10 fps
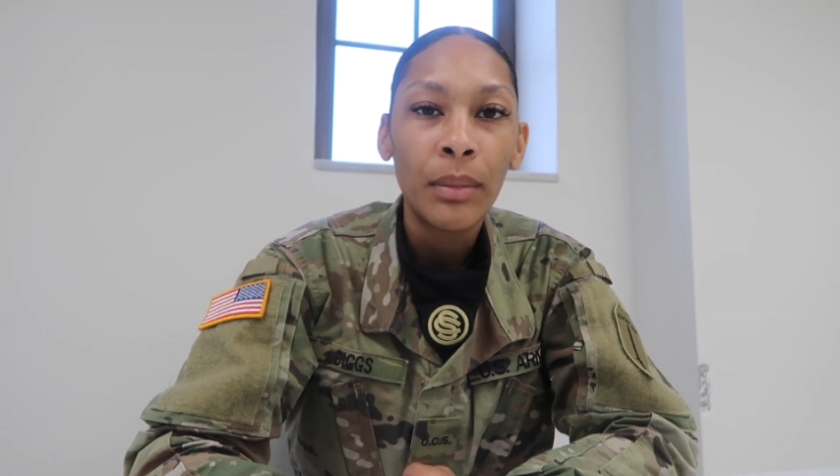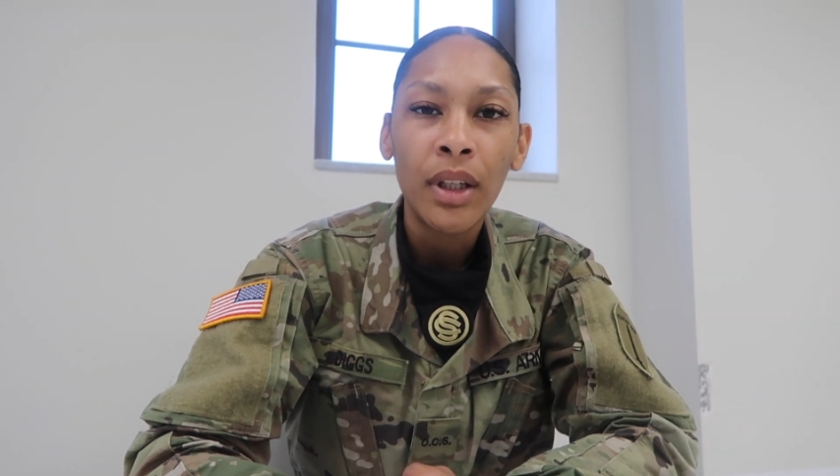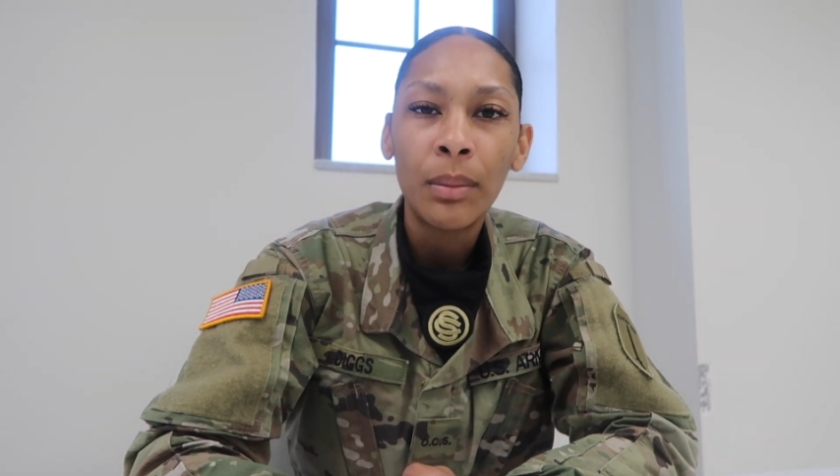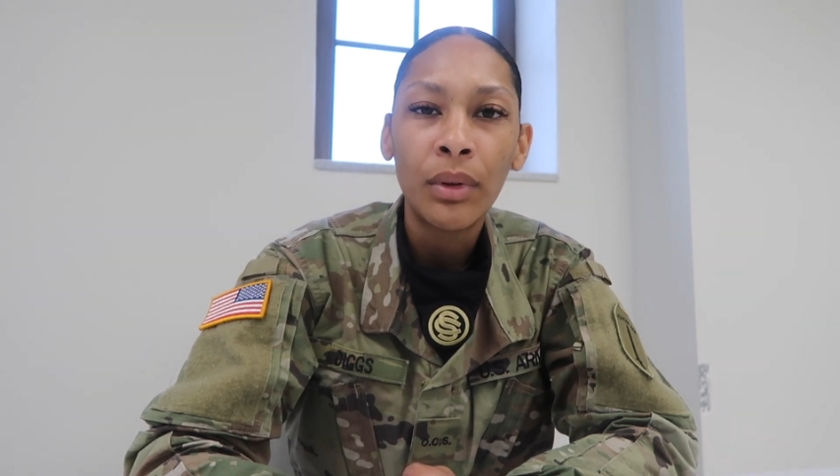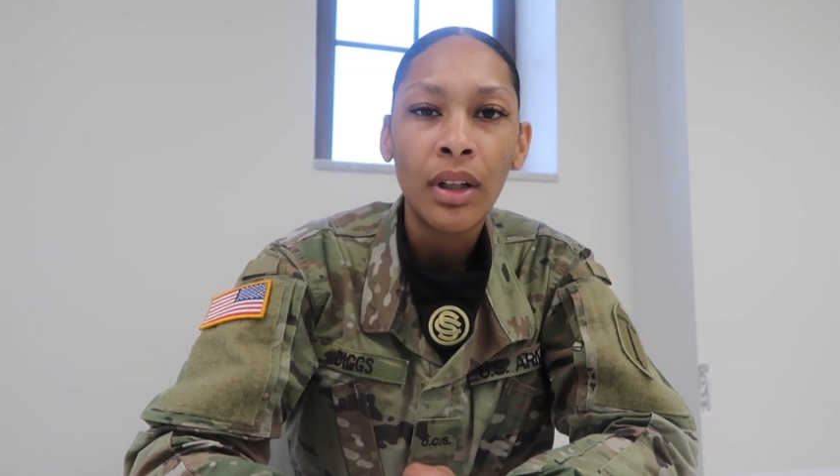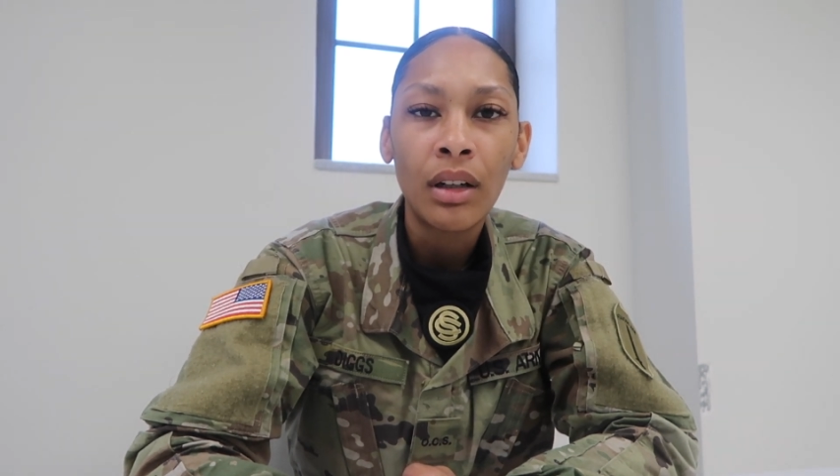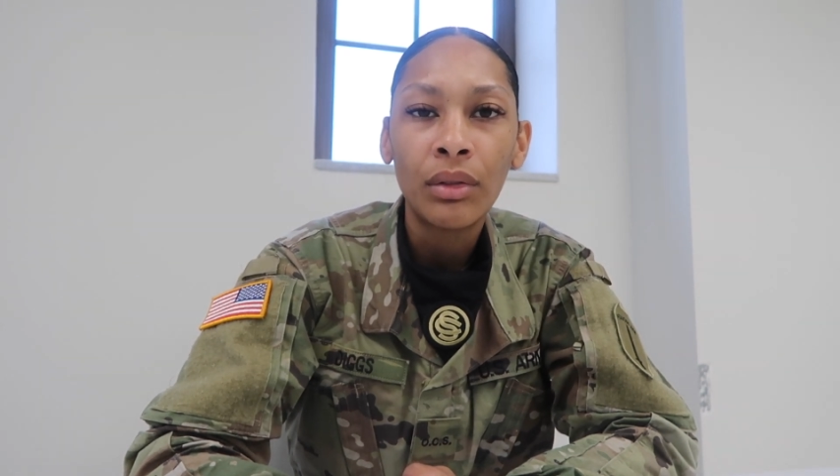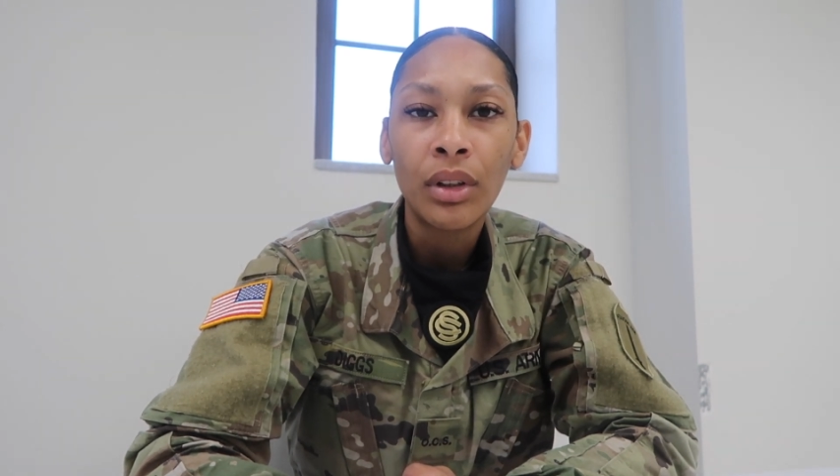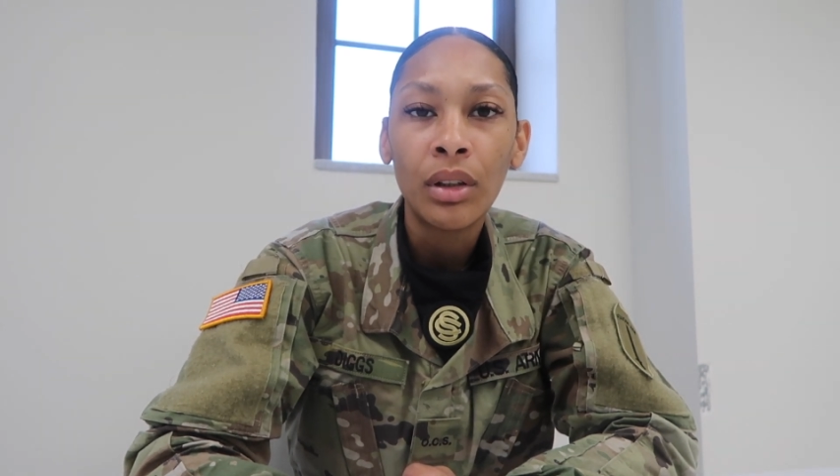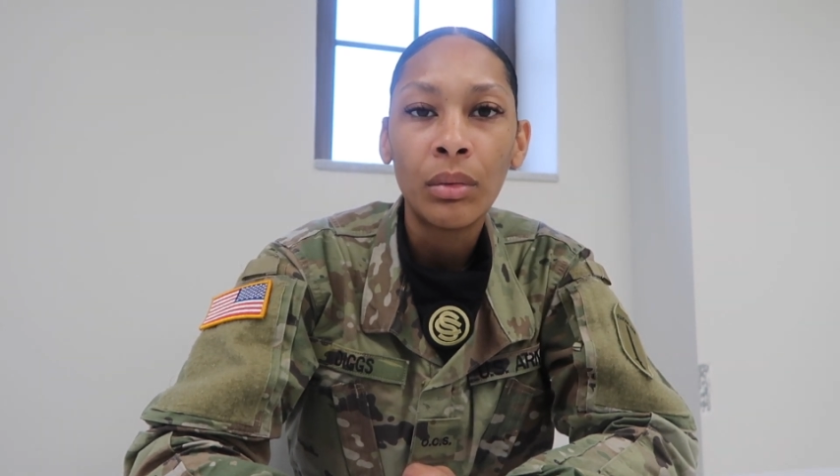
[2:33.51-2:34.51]
people not
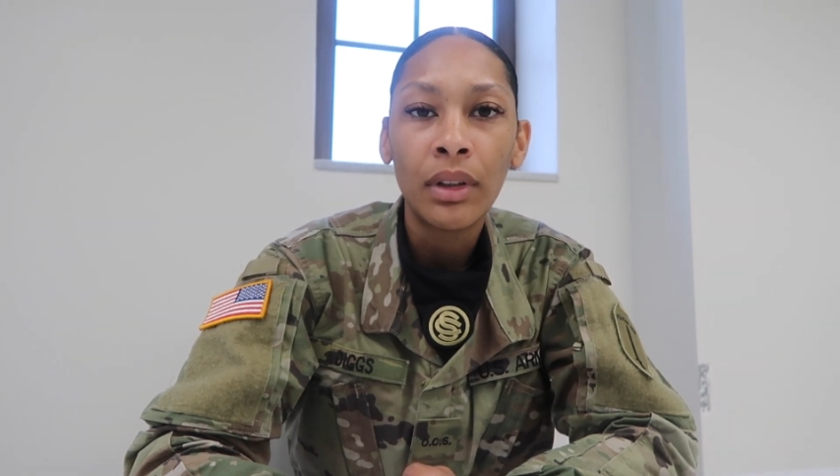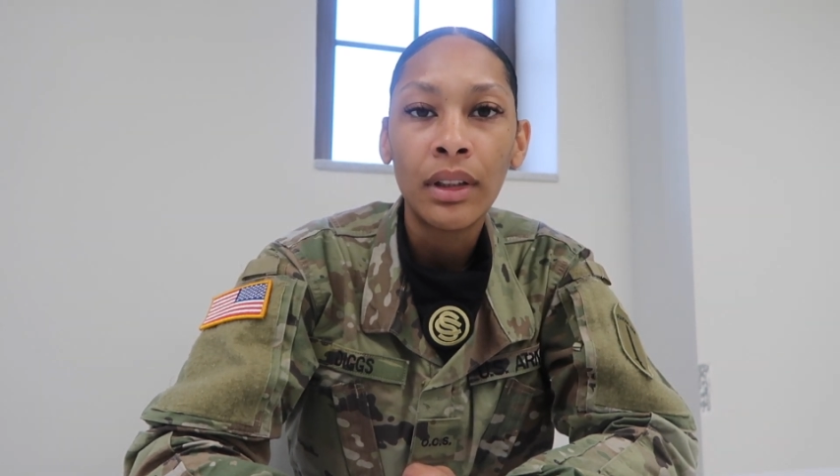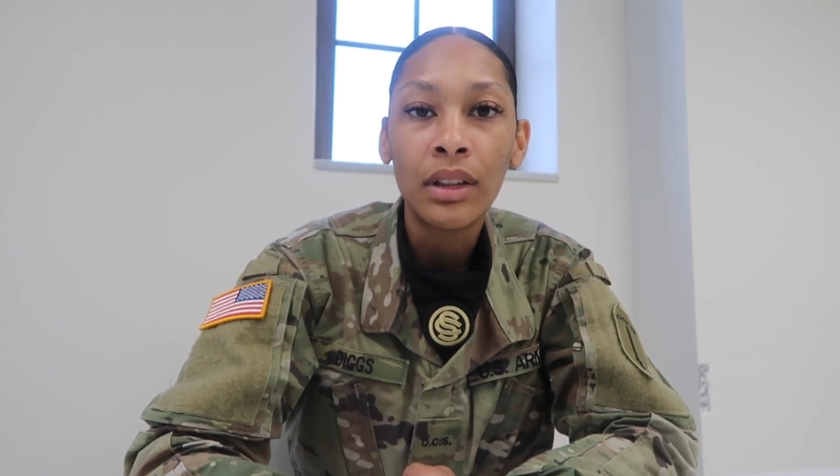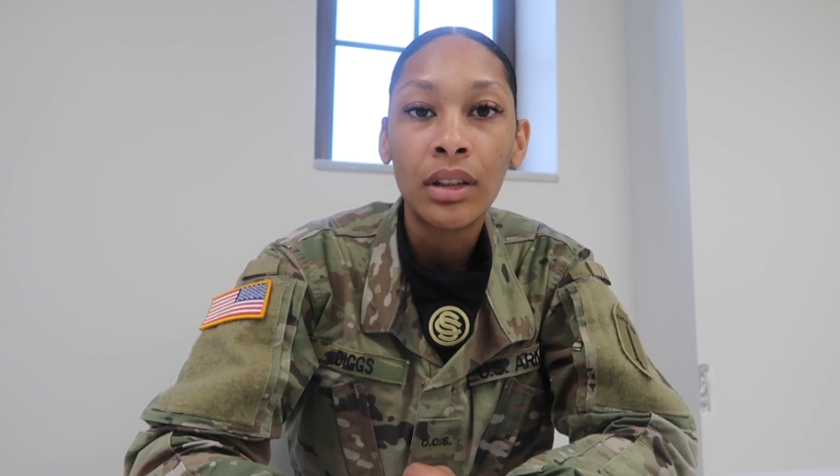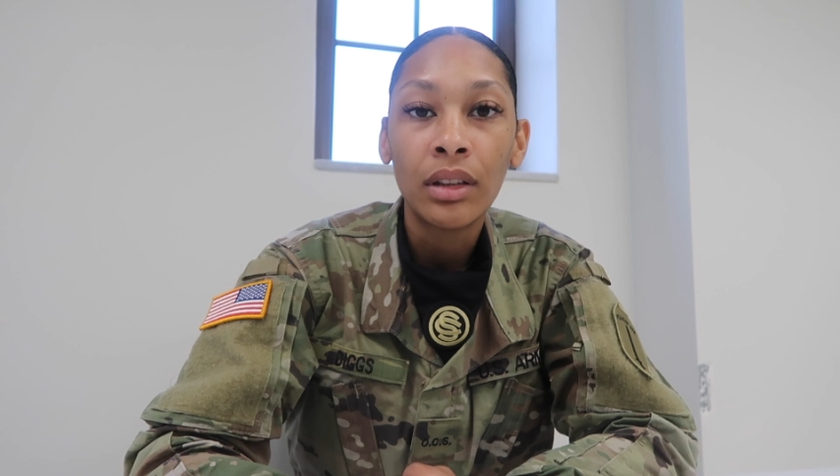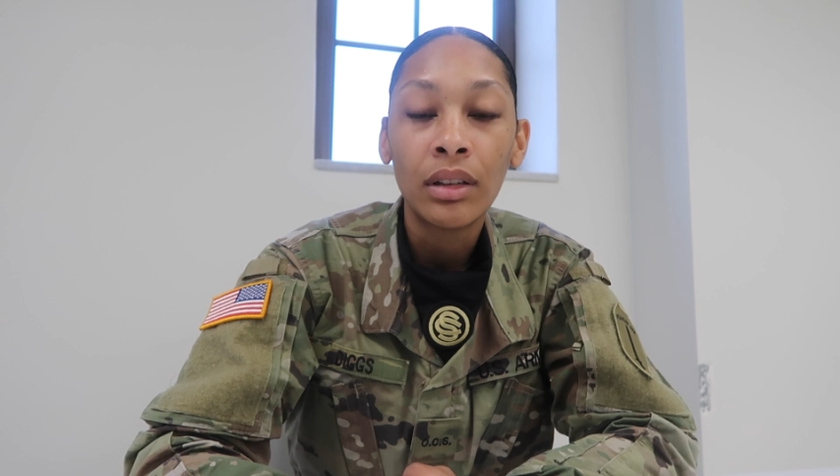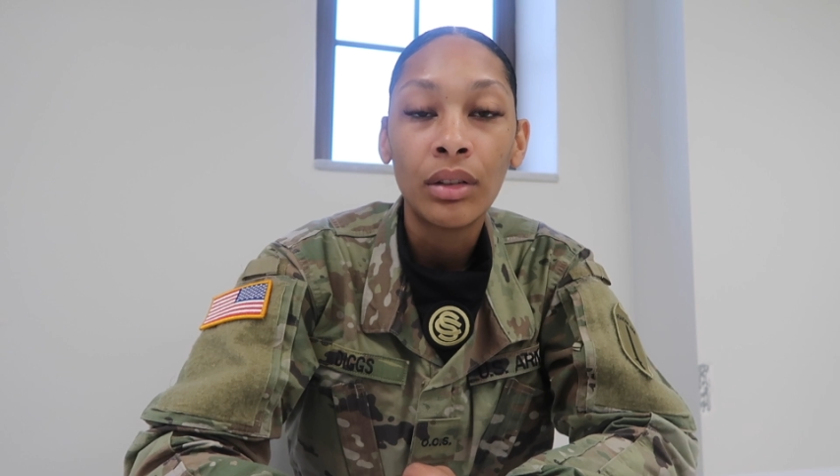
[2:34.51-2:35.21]
really wanting to,